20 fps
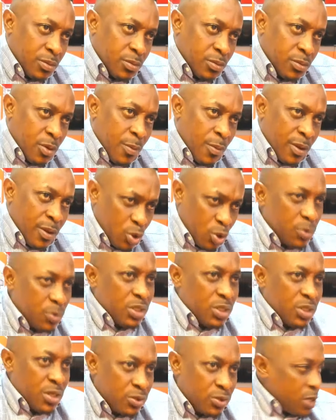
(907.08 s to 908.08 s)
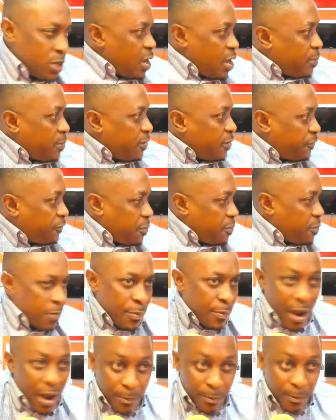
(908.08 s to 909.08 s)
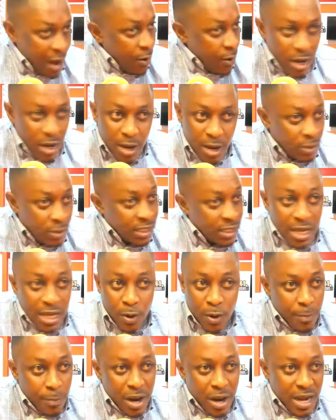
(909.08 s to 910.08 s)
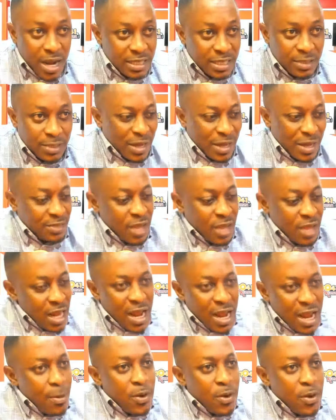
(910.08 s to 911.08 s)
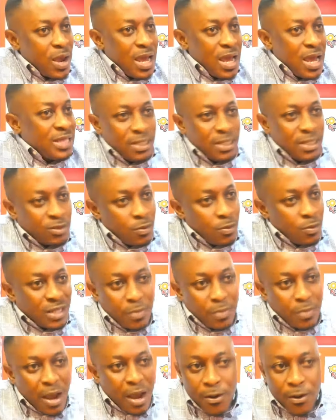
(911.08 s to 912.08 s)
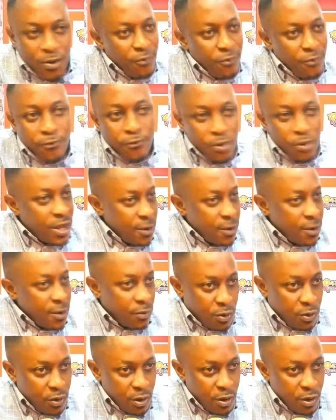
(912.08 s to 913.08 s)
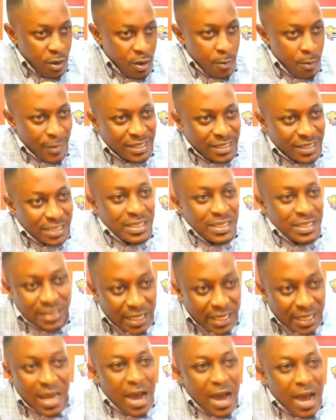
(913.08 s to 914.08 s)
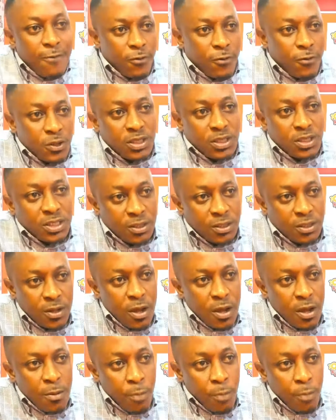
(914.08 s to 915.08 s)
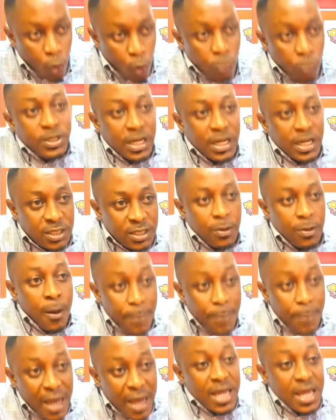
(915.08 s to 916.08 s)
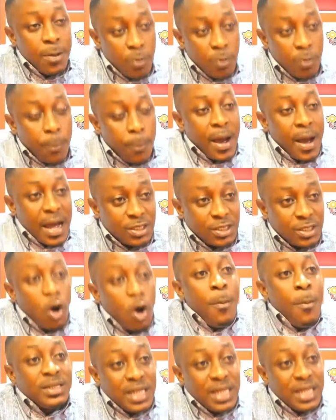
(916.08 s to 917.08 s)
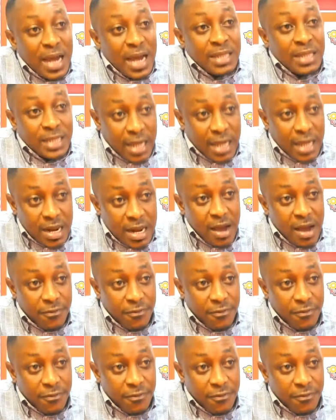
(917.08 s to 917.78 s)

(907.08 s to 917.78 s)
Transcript: I almost see change amena frame. My head game was near our blankets, but I may hear excepts, but my head full game no. But I think the second half no. Because Chelsea a bad game no pass. So I'm betting kind of second half.